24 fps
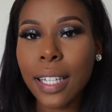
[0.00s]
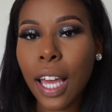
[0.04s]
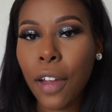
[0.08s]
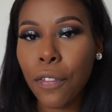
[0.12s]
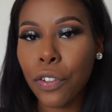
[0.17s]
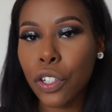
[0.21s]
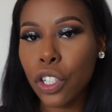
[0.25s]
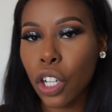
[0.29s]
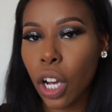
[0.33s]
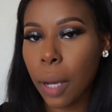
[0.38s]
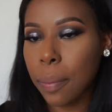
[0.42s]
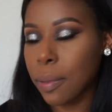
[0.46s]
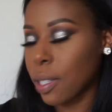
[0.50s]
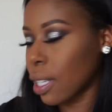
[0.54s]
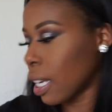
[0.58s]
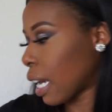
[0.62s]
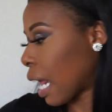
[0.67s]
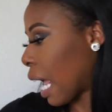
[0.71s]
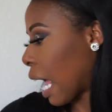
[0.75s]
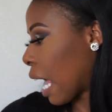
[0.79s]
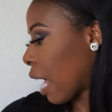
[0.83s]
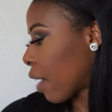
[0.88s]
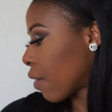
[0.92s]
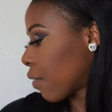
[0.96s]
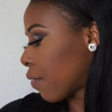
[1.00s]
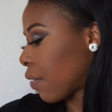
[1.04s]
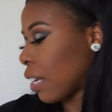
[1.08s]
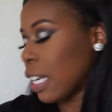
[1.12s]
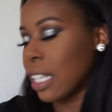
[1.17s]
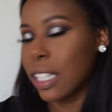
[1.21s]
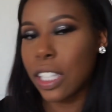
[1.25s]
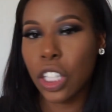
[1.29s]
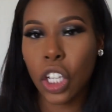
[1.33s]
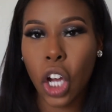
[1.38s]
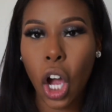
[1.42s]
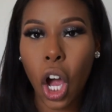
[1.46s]
Every job's gonna have
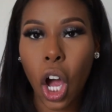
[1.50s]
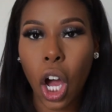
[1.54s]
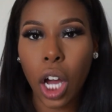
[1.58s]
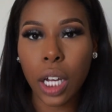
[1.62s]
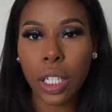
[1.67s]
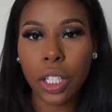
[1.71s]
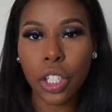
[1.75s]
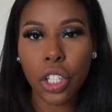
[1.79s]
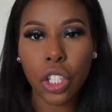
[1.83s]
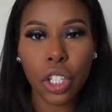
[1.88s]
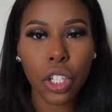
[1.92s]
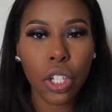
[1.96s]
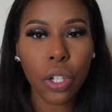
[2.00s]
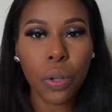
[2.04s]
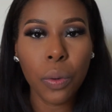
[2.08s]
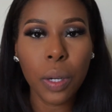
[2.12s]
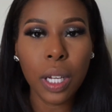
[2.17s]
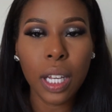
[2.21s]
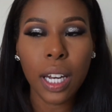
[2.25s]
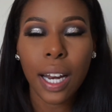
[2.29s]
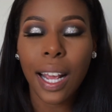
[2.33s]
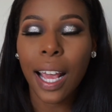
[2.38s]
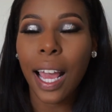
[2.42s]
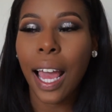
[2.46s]
its cons to it.